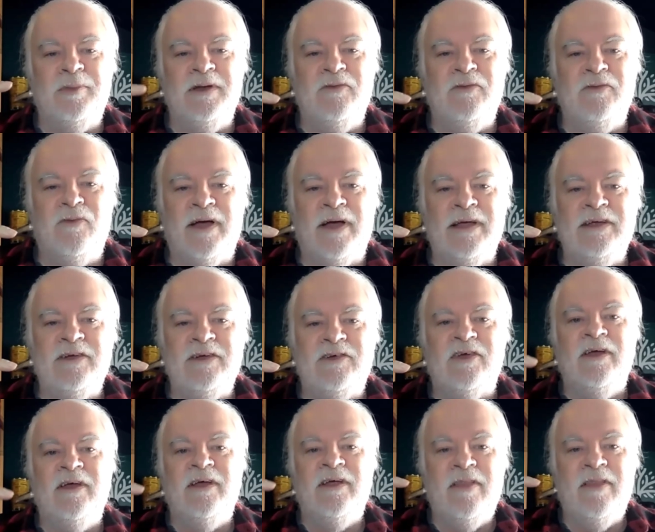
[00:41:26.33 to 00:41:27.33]
to be
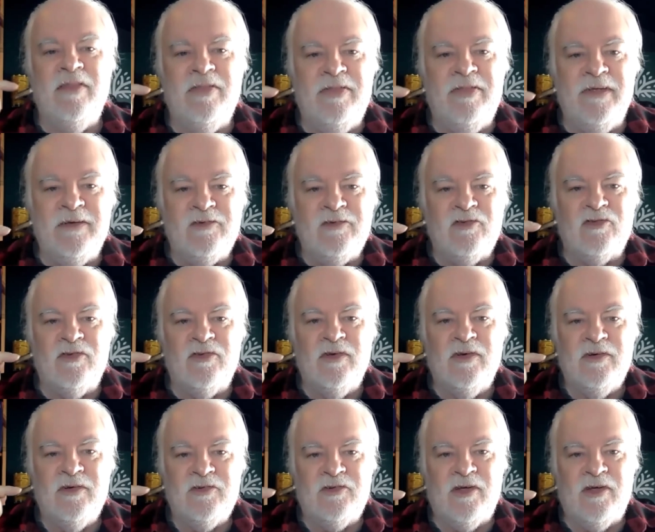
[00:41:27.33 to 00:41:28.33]
right
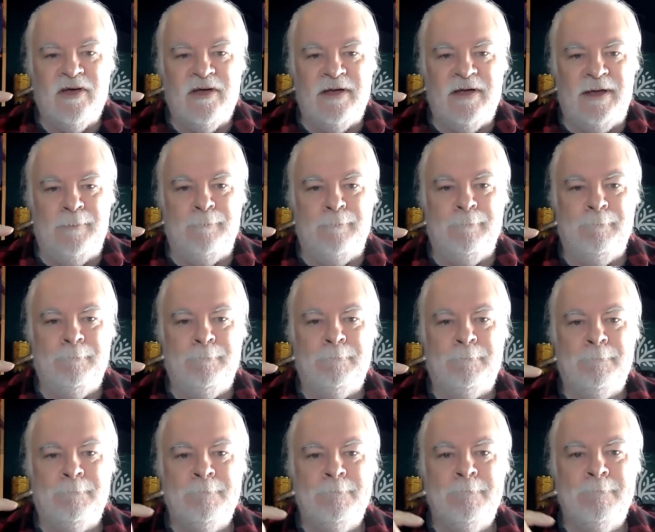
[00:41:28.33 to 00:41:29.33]
this time.